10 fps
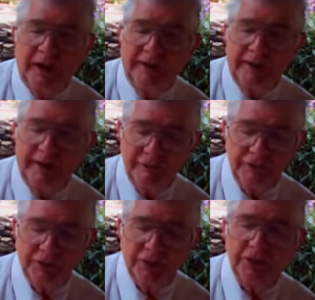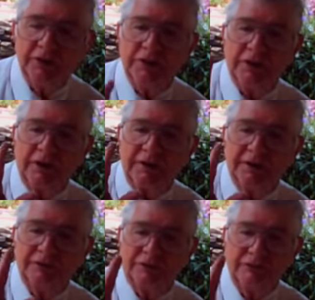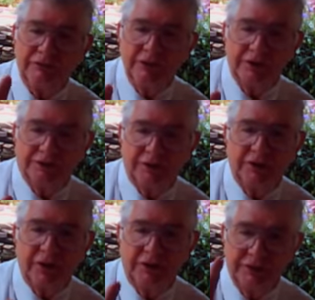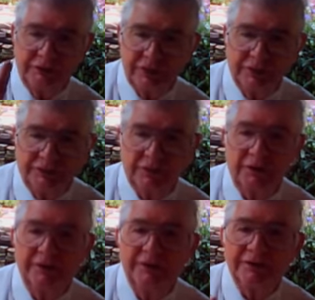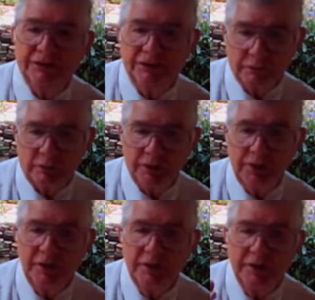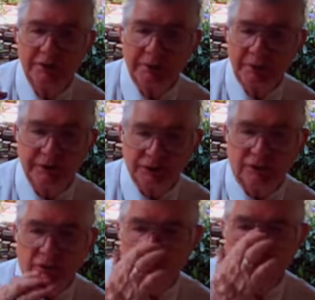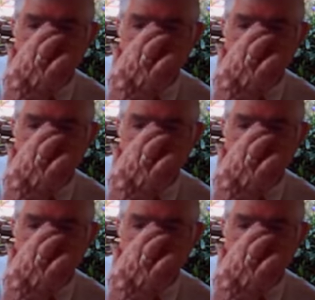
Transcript: And everything in the divinity, in divinity, is in three-dimensional.